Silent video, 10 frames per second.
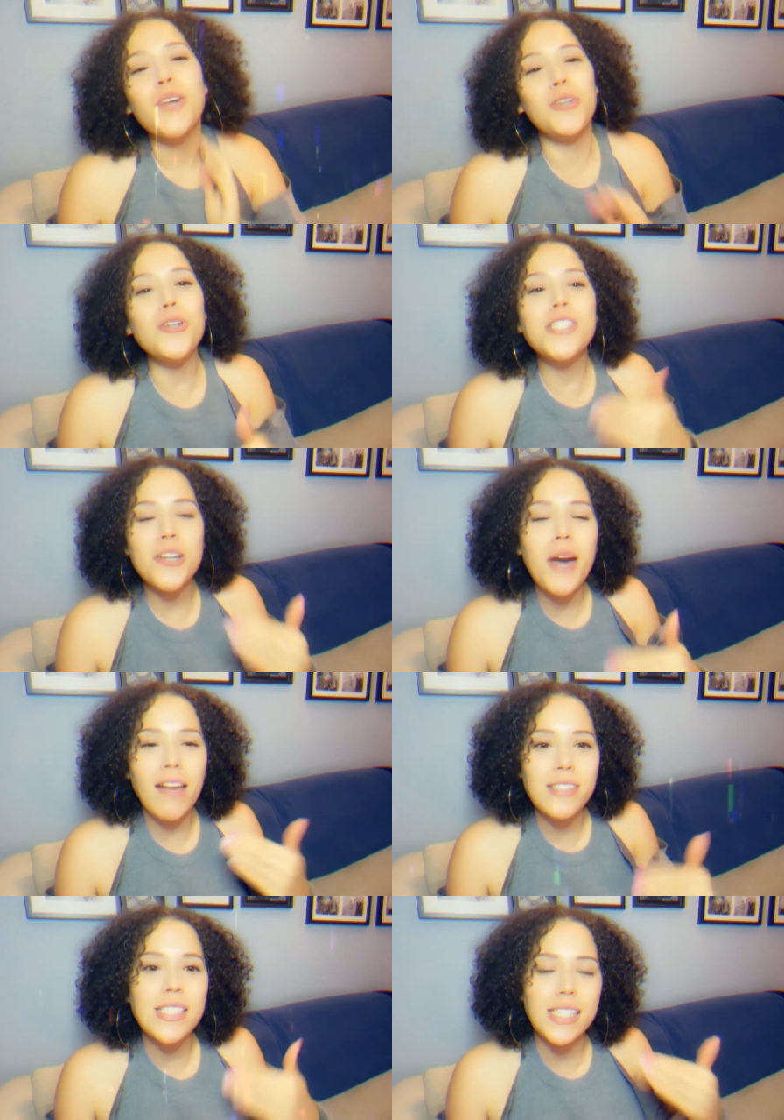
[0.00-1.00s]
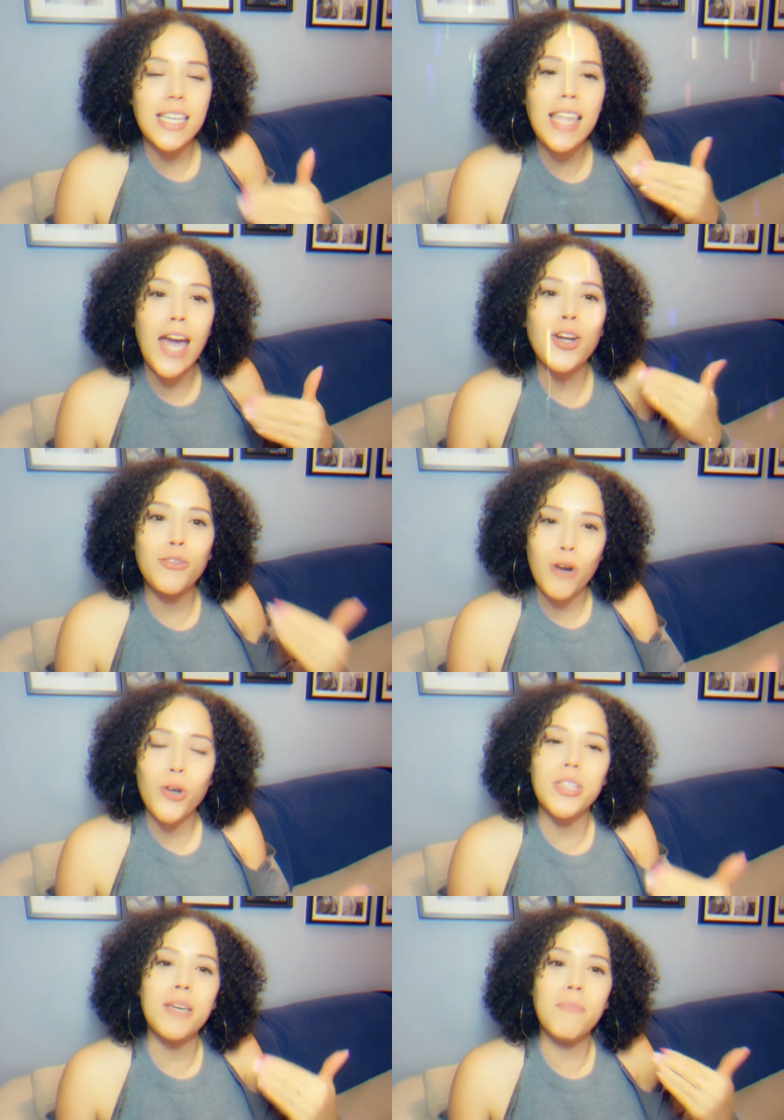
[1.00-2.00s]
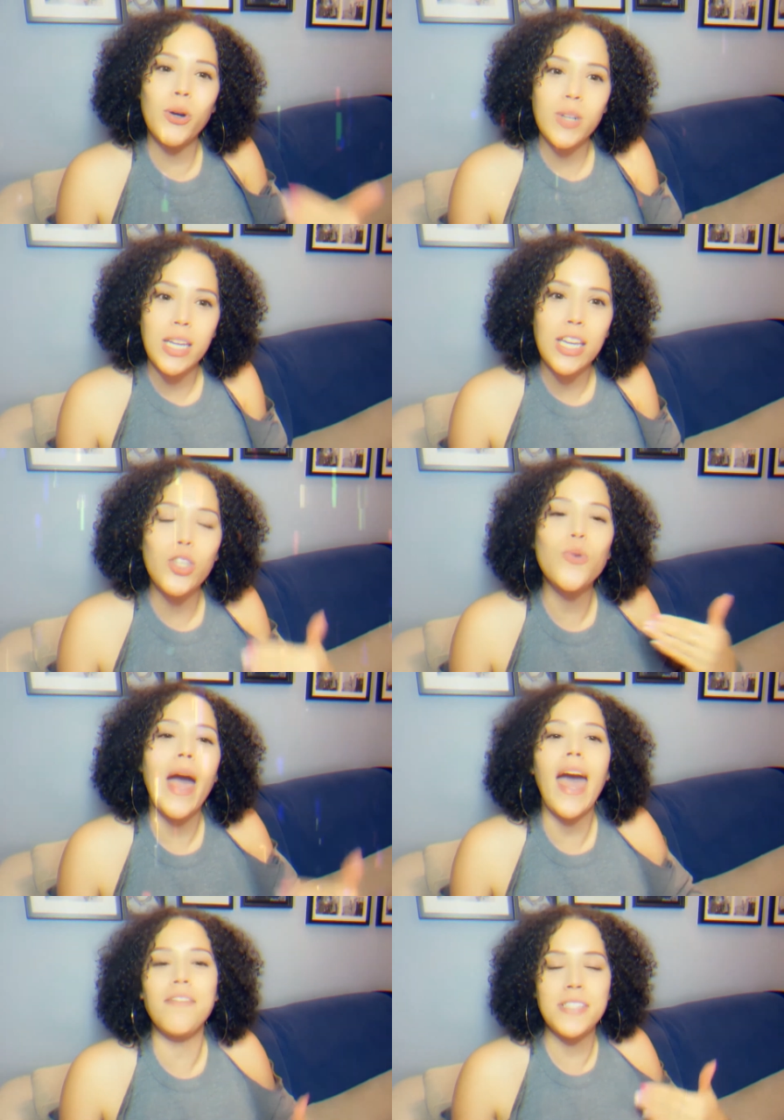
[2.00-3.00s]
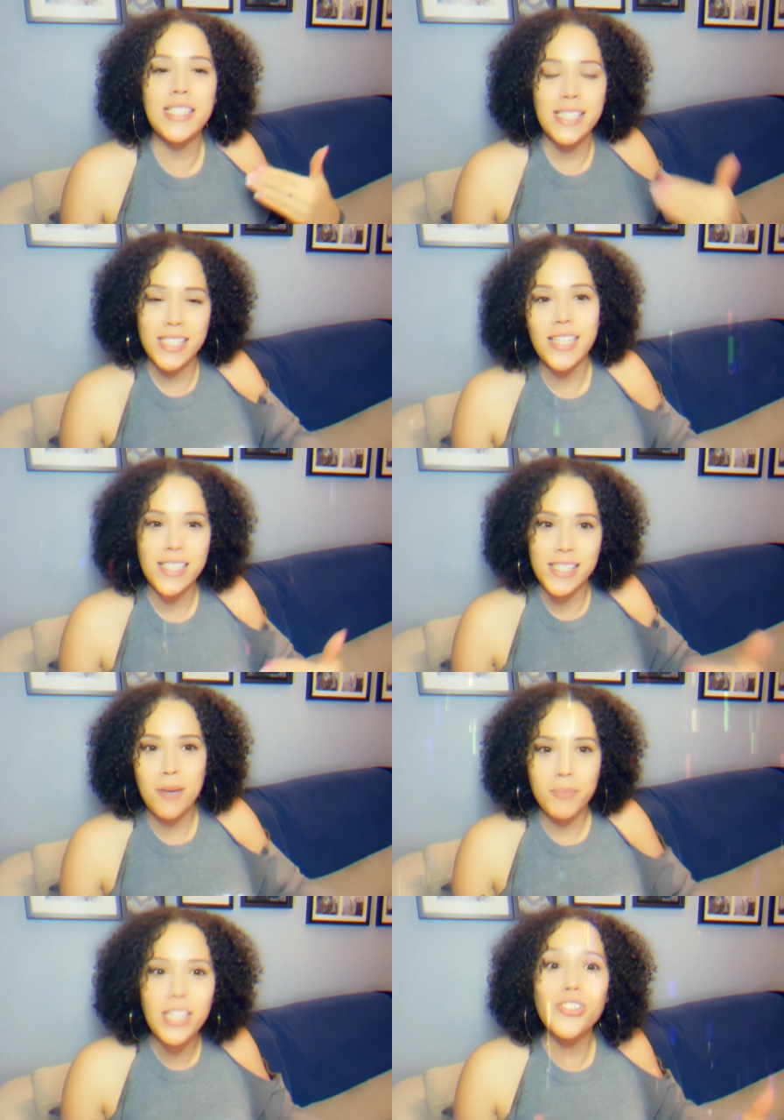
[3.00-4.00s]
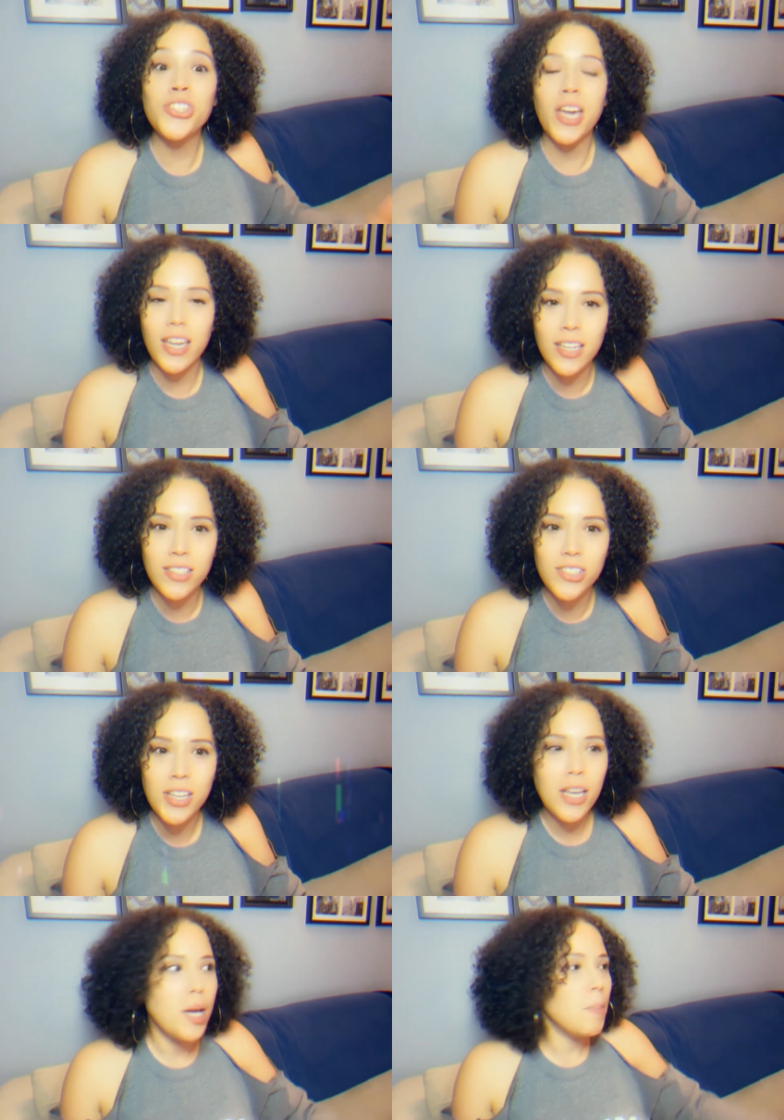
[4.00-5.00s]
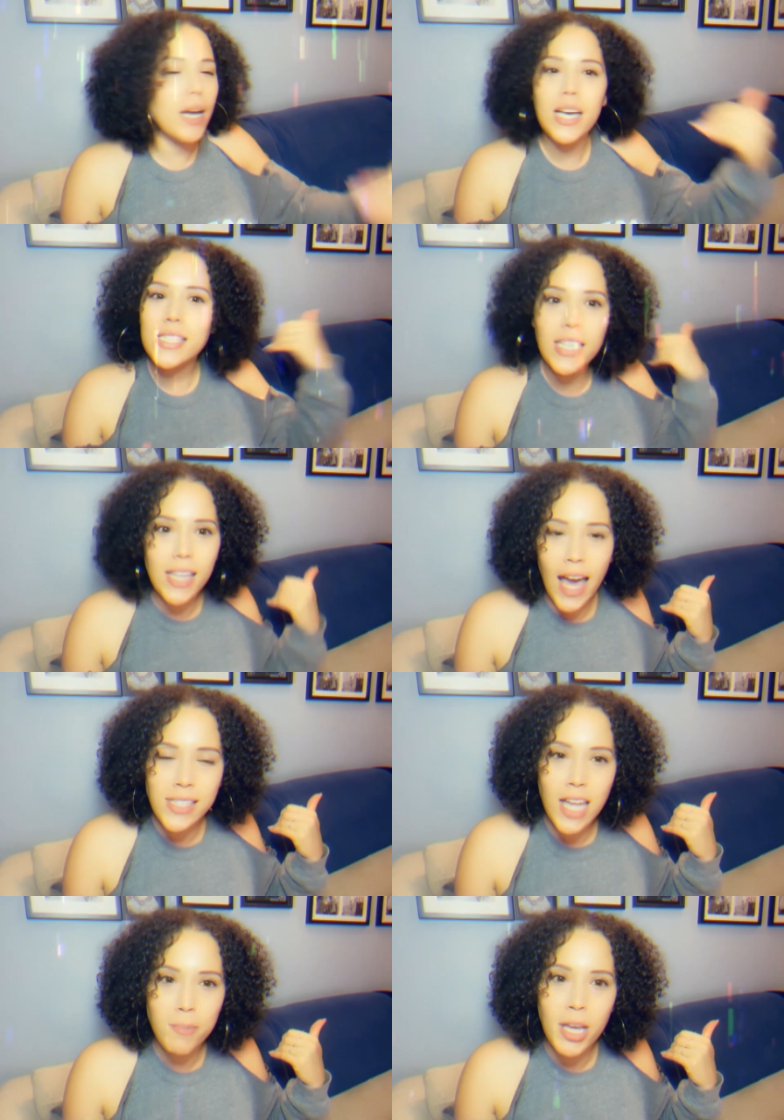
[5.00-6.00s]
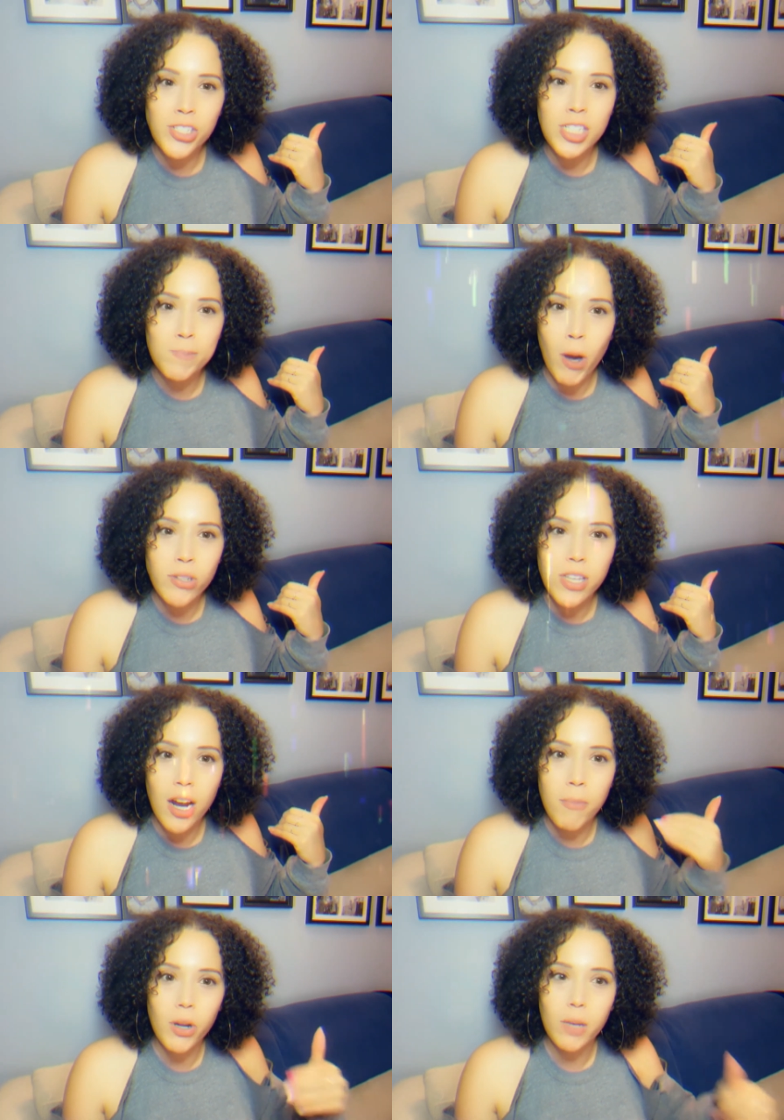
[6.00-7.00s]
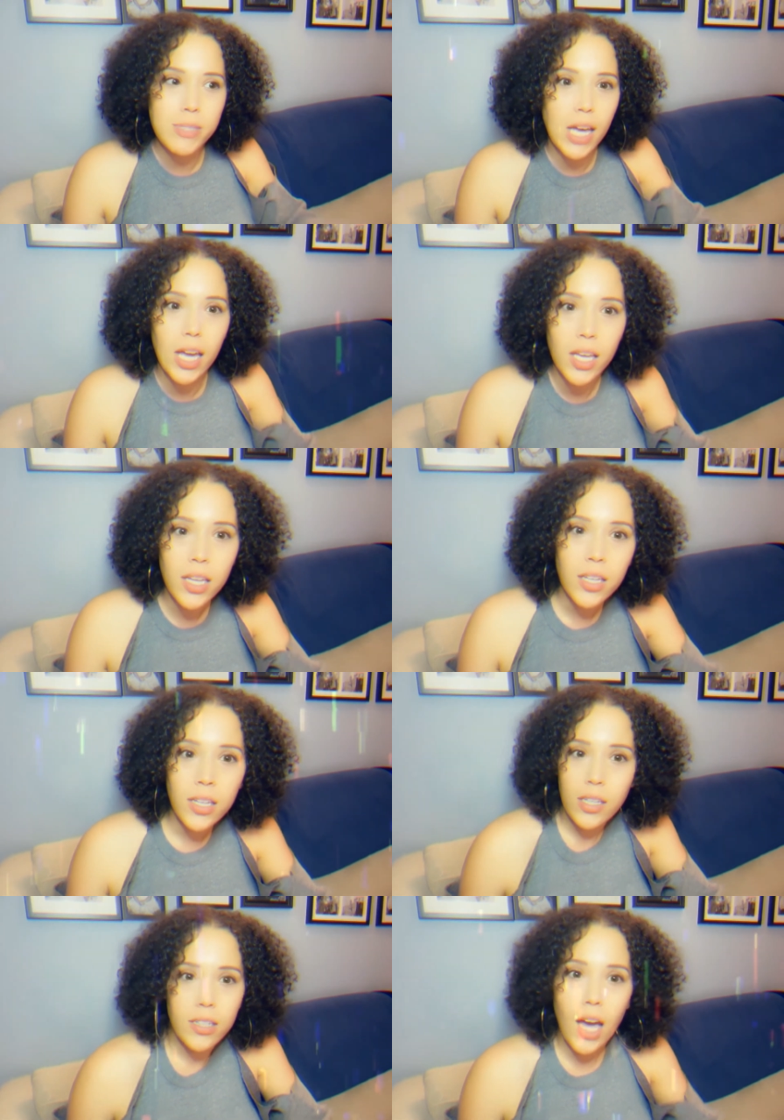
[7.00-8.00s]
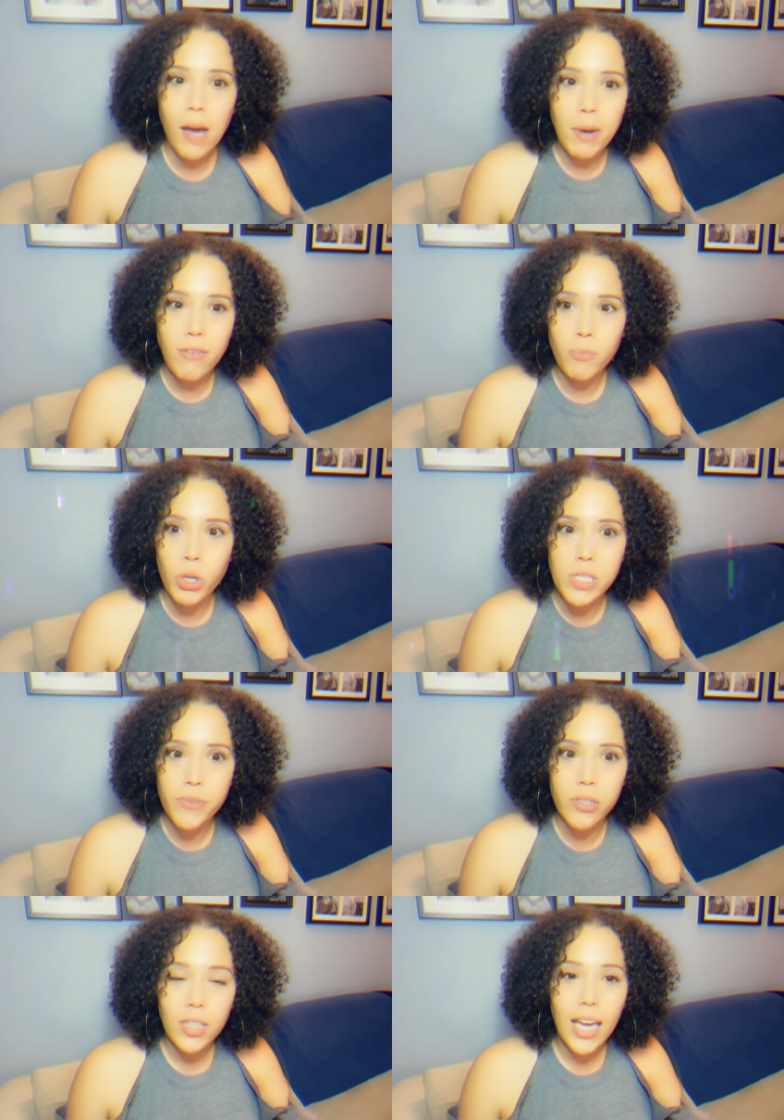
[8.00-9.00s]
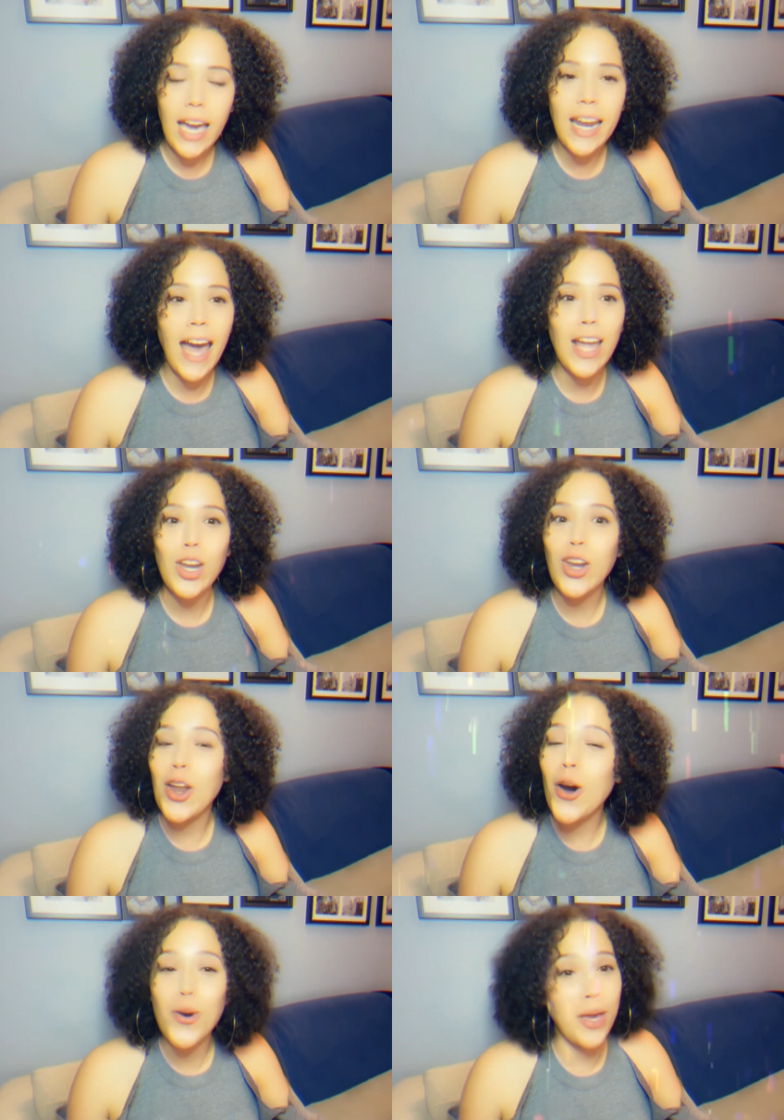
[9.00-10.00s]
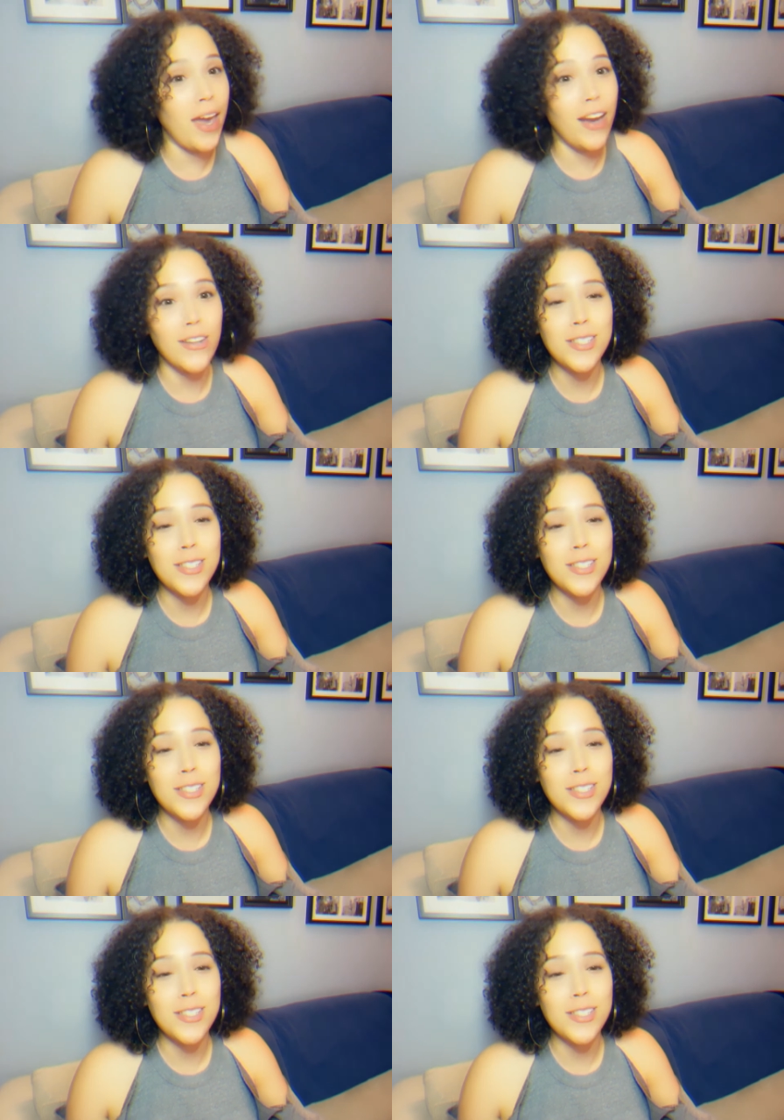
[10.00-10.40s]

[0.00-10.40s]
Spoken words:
You do have to see that growth in Monique. You have to see something change. Because the last time that she spoke to her, Monique was like, I'm not remorseful and had no care.